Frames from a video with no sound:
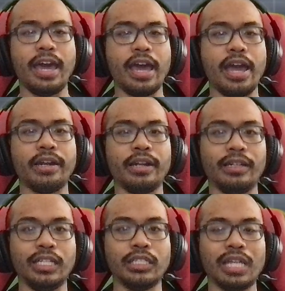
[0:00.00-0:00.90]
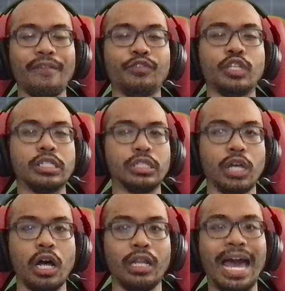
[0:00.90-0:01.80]
and Leech Life to
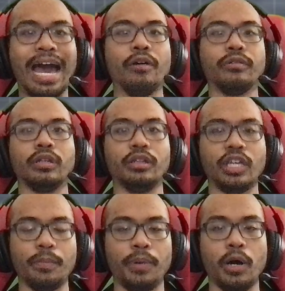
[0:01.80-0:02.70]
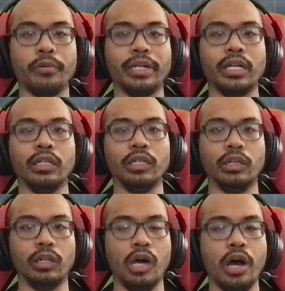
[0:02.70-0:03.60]
stall out the opponent a
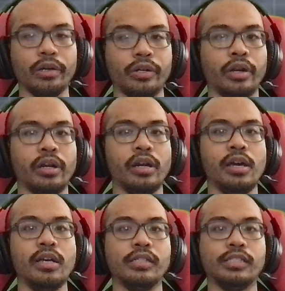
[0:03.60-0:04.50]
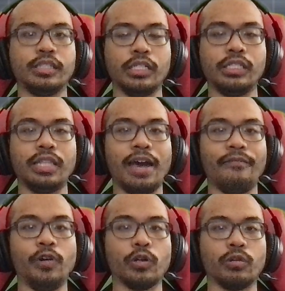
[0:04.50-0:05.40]
little longer, such that
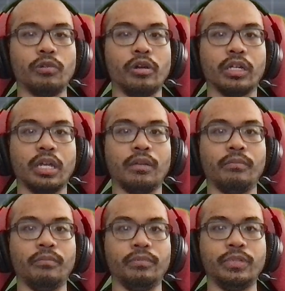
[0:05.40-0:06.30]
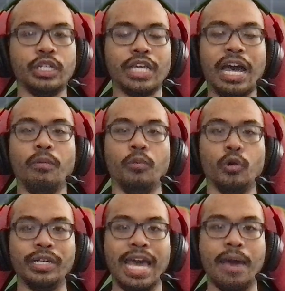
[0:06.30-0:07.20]
Volcarona can dish out
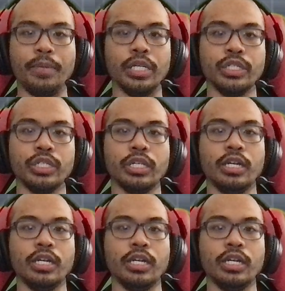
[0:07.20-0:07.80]
more damage.